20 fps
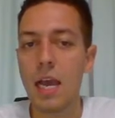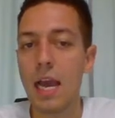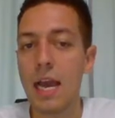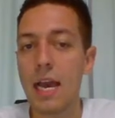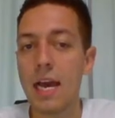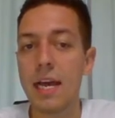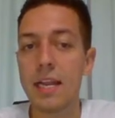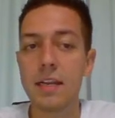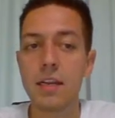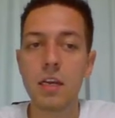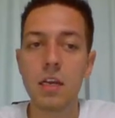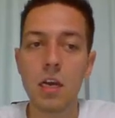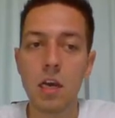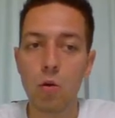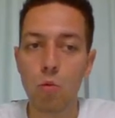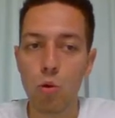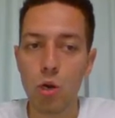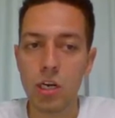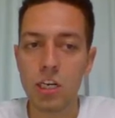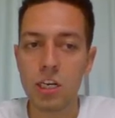and
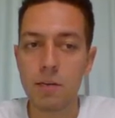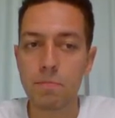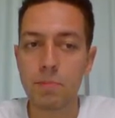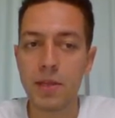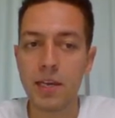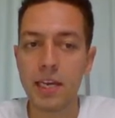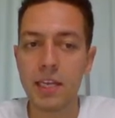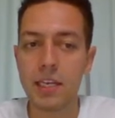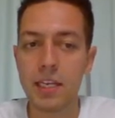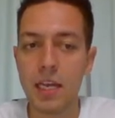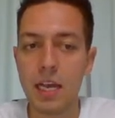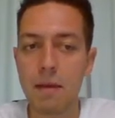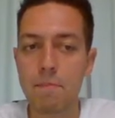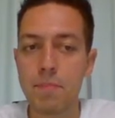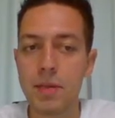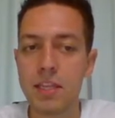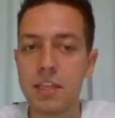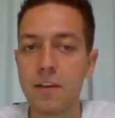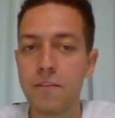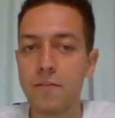we're going to play it a
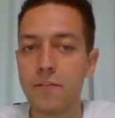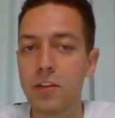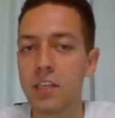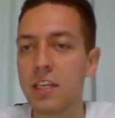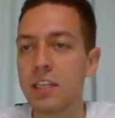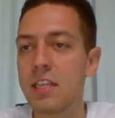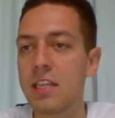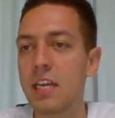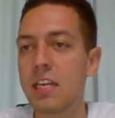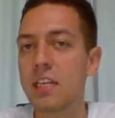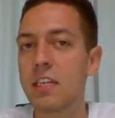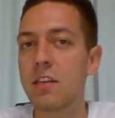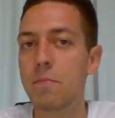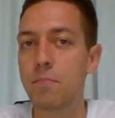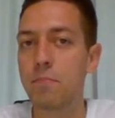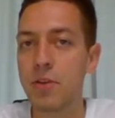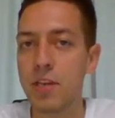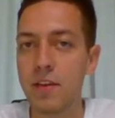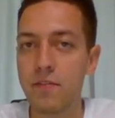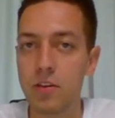bit differently than in the
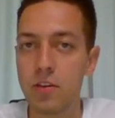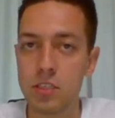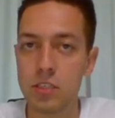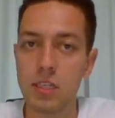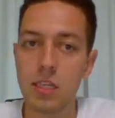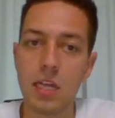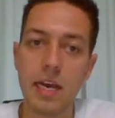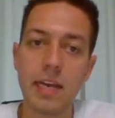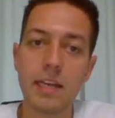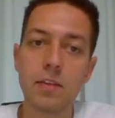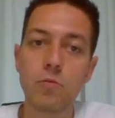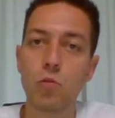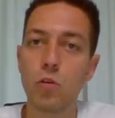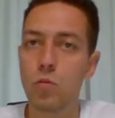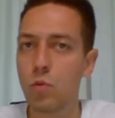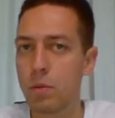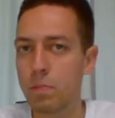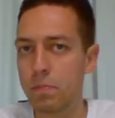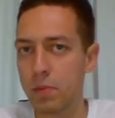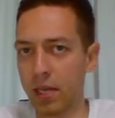previous line where
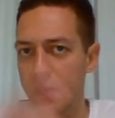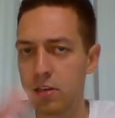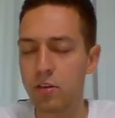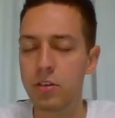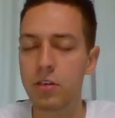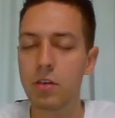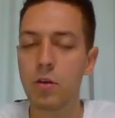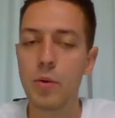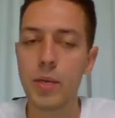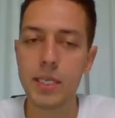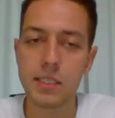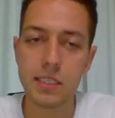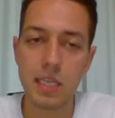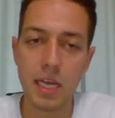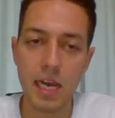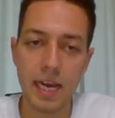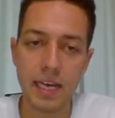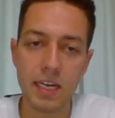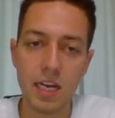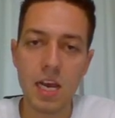we played on the queen
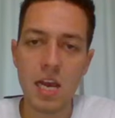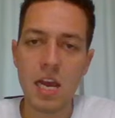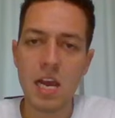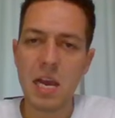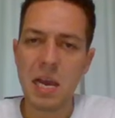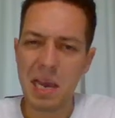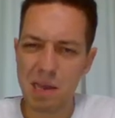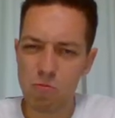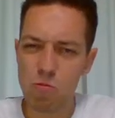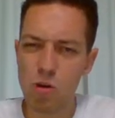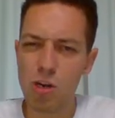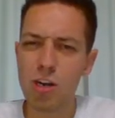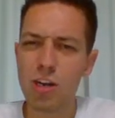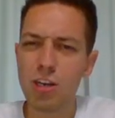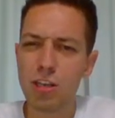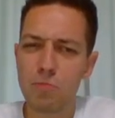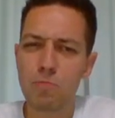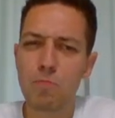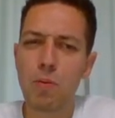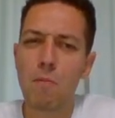side. We're
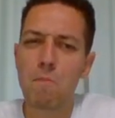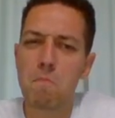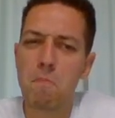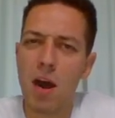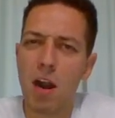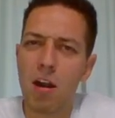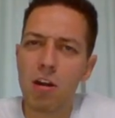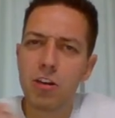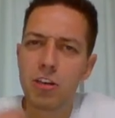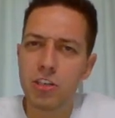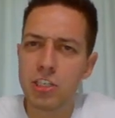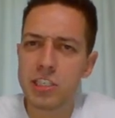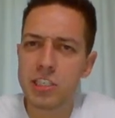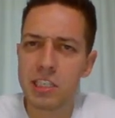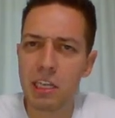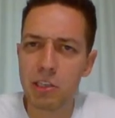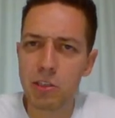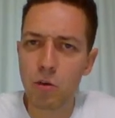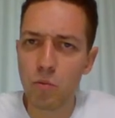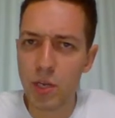going to bombard their
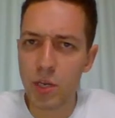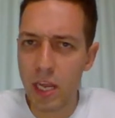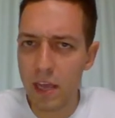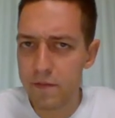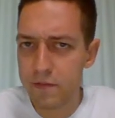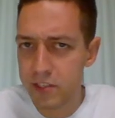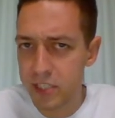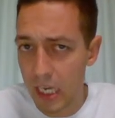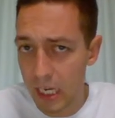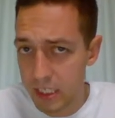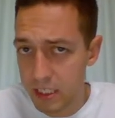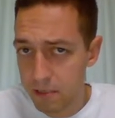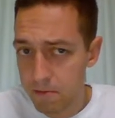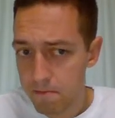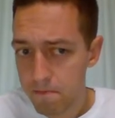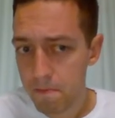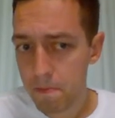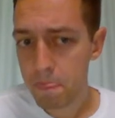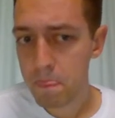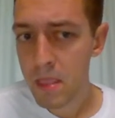center with f6.
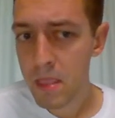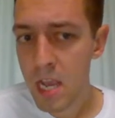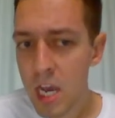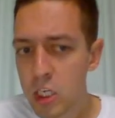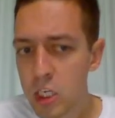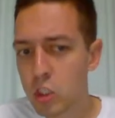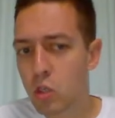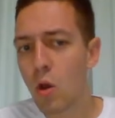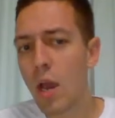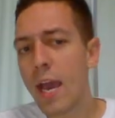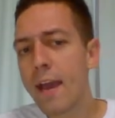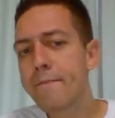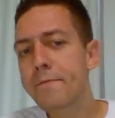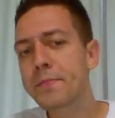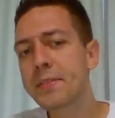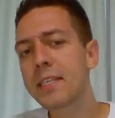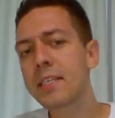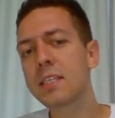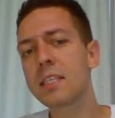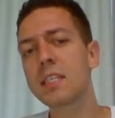So
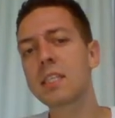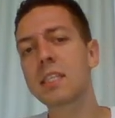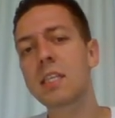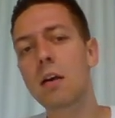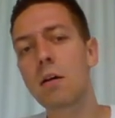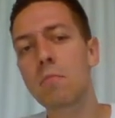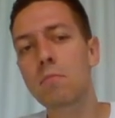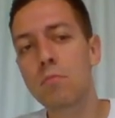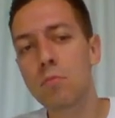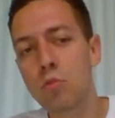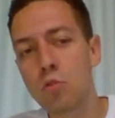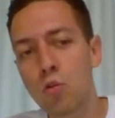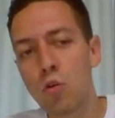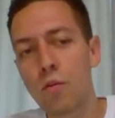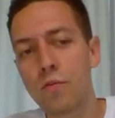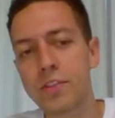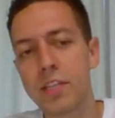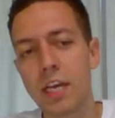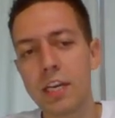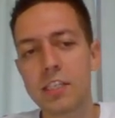f6 is a
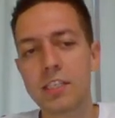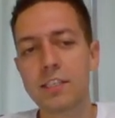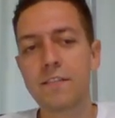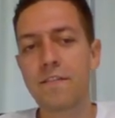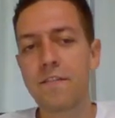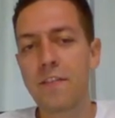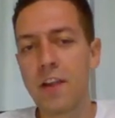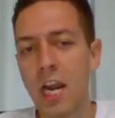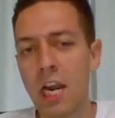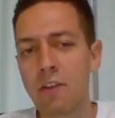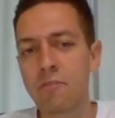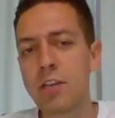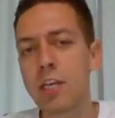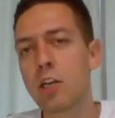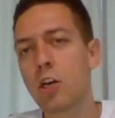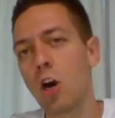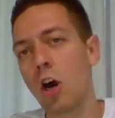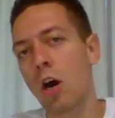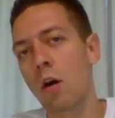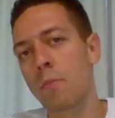move that is very
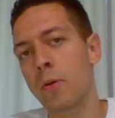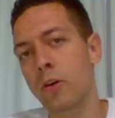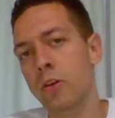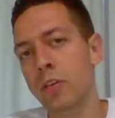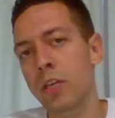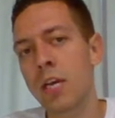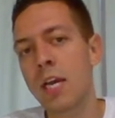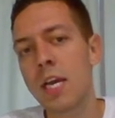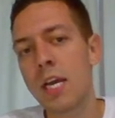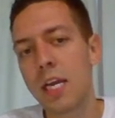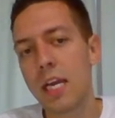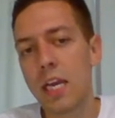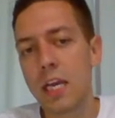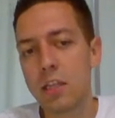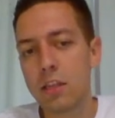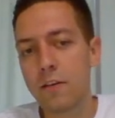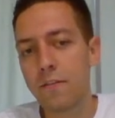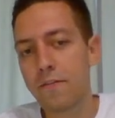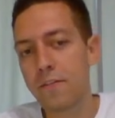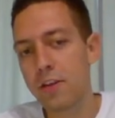common
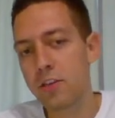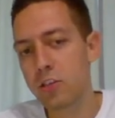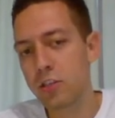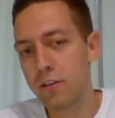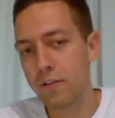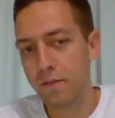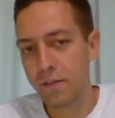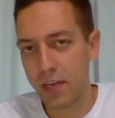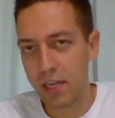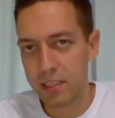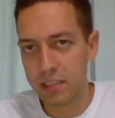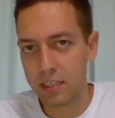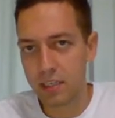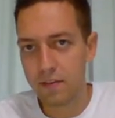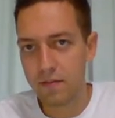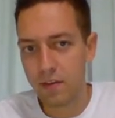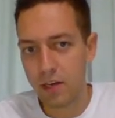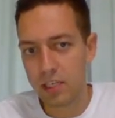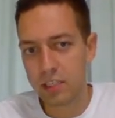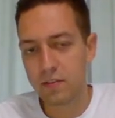in the French defense
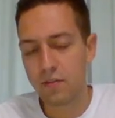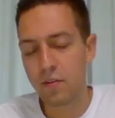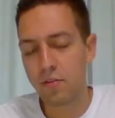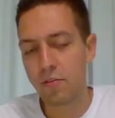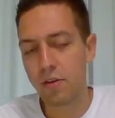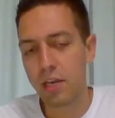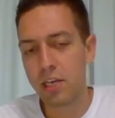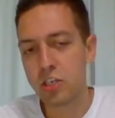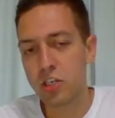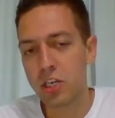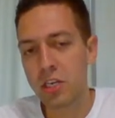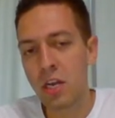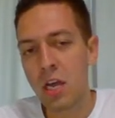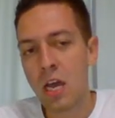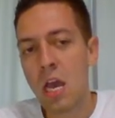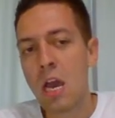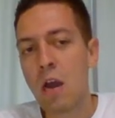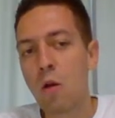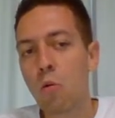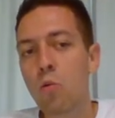advanced variation.
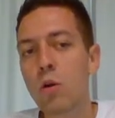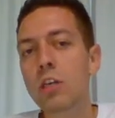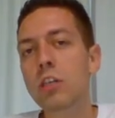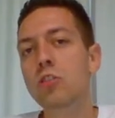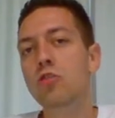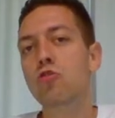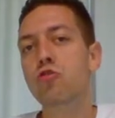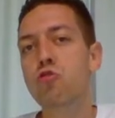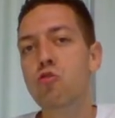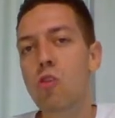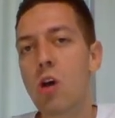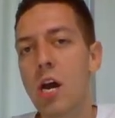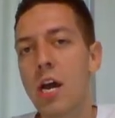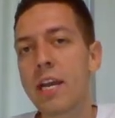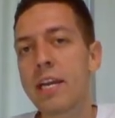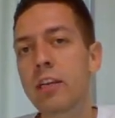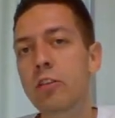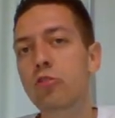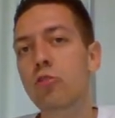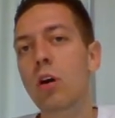We're
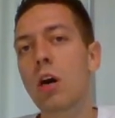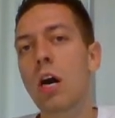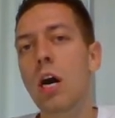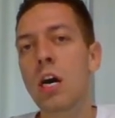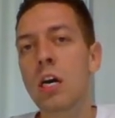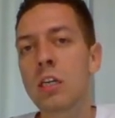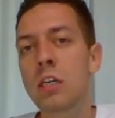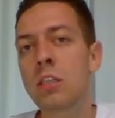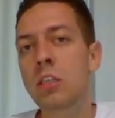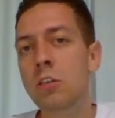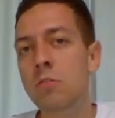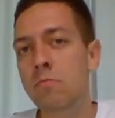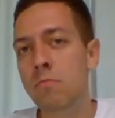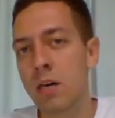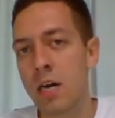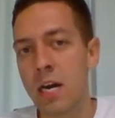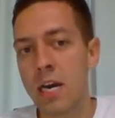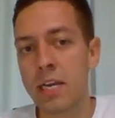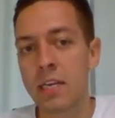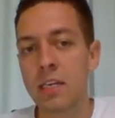trying to
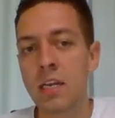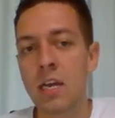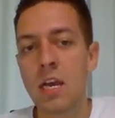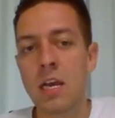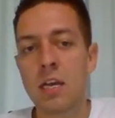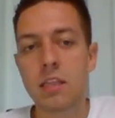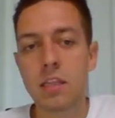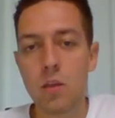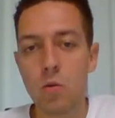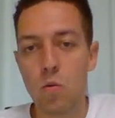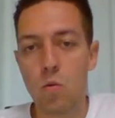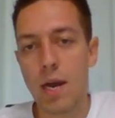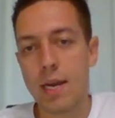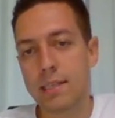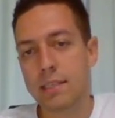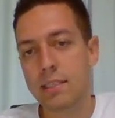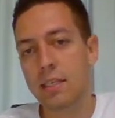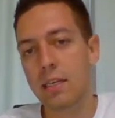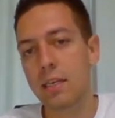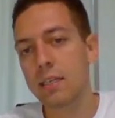undermine the
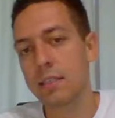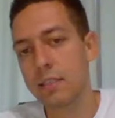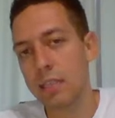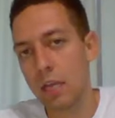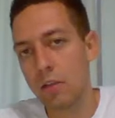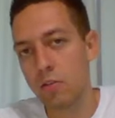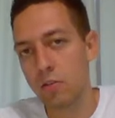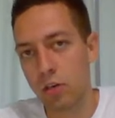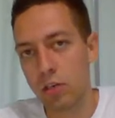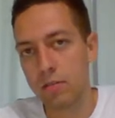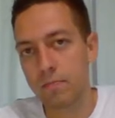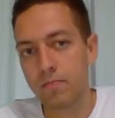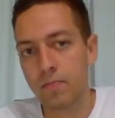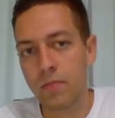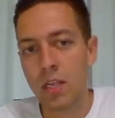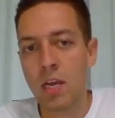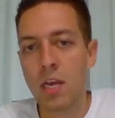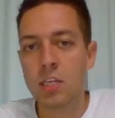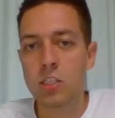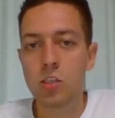white's center.
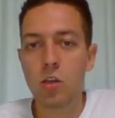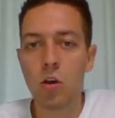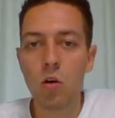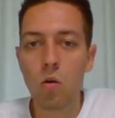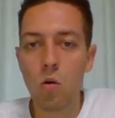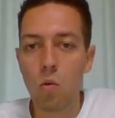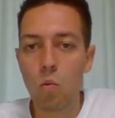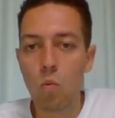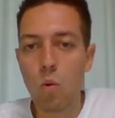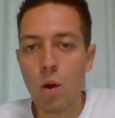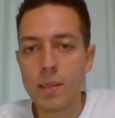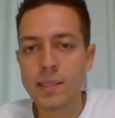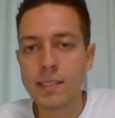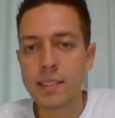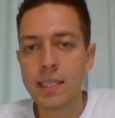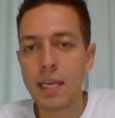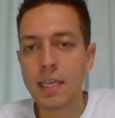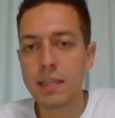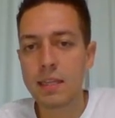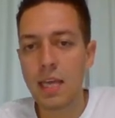So once
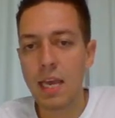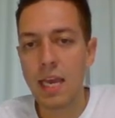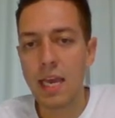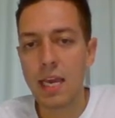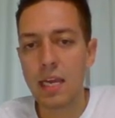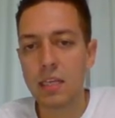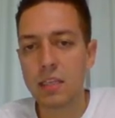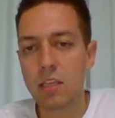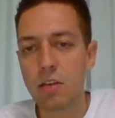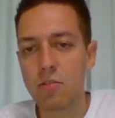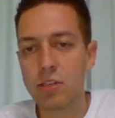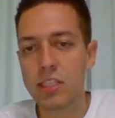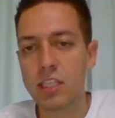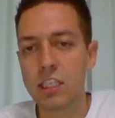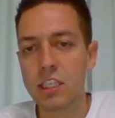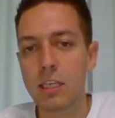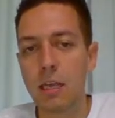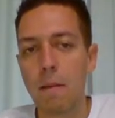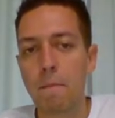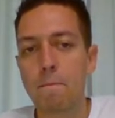they take, there is
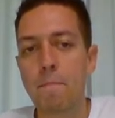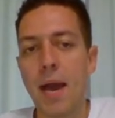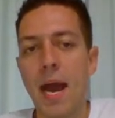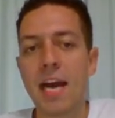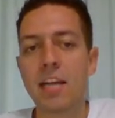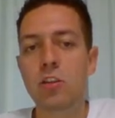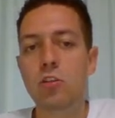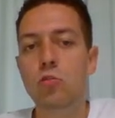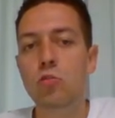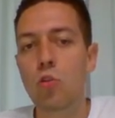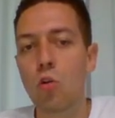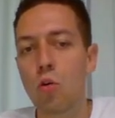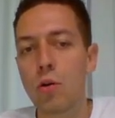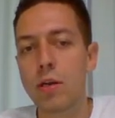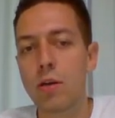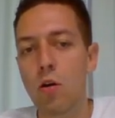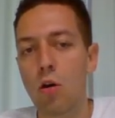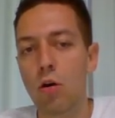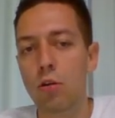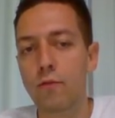this battle
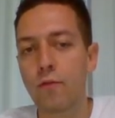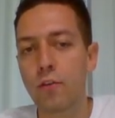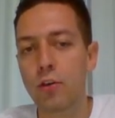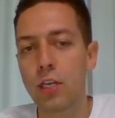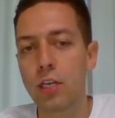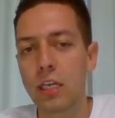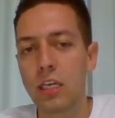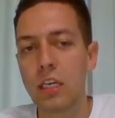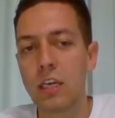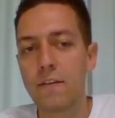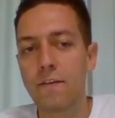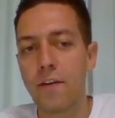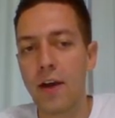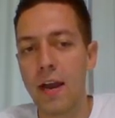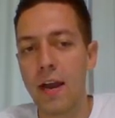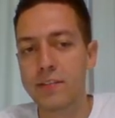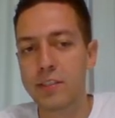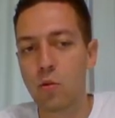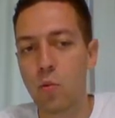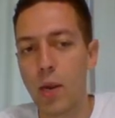going on for the
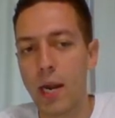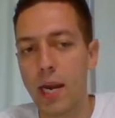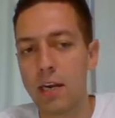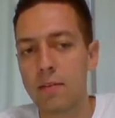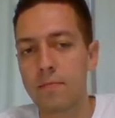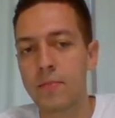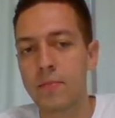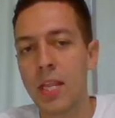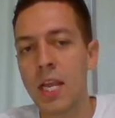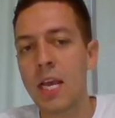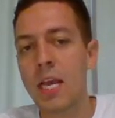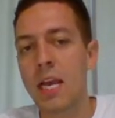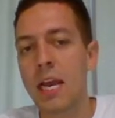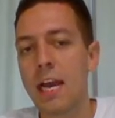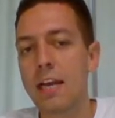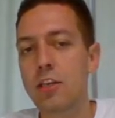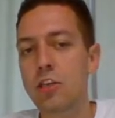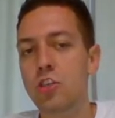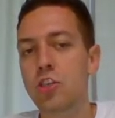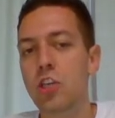e5 square. And in